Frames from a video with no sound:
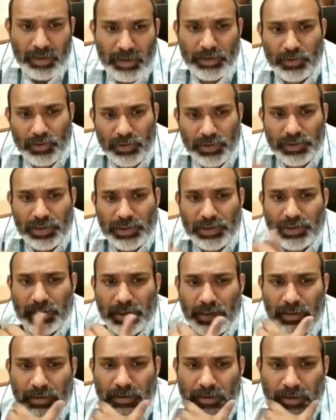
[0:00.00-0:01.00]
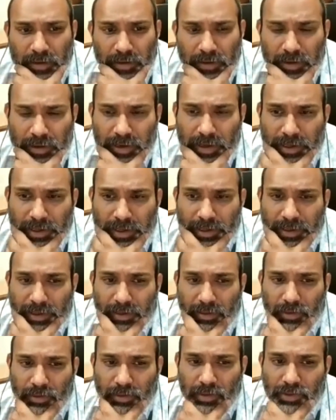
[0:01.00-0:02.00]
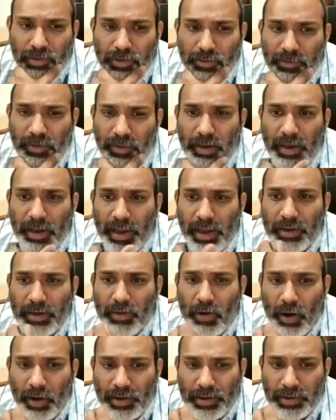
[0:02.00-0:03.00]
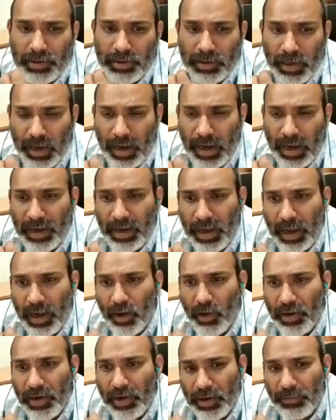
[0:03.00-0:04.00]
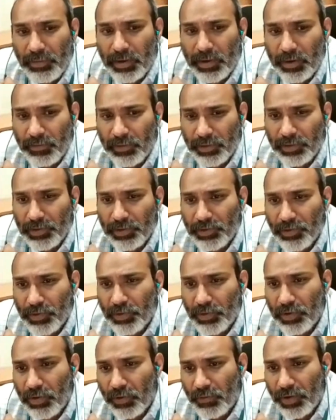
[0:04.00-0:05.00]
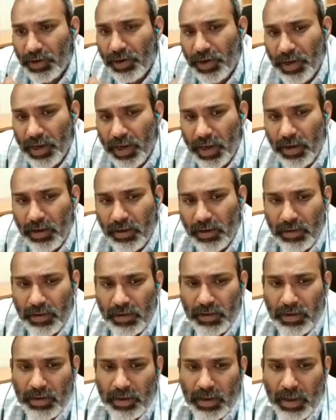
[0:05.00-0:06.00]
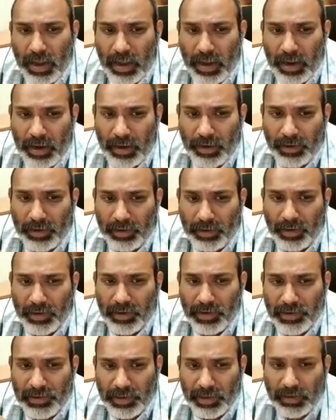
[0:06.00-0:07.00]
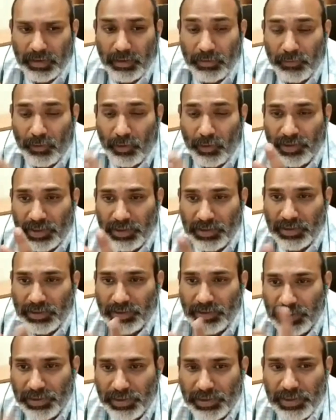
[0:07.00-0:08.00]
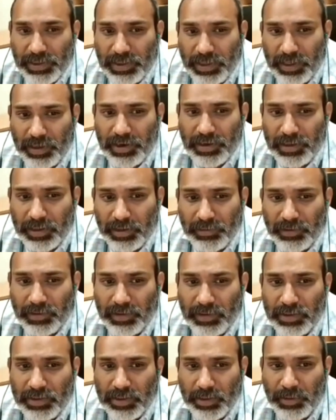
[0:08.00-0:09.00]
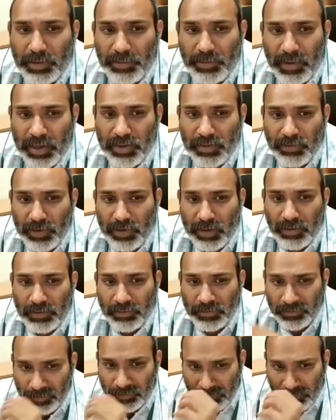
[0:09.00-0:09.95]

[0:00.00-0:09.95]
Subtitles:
Jurisdiction, it is Kusum Ingots and Alloy Limited versus Union of India and Kiran Singh for section 16, Kiran Singh versus Chaman Paswan.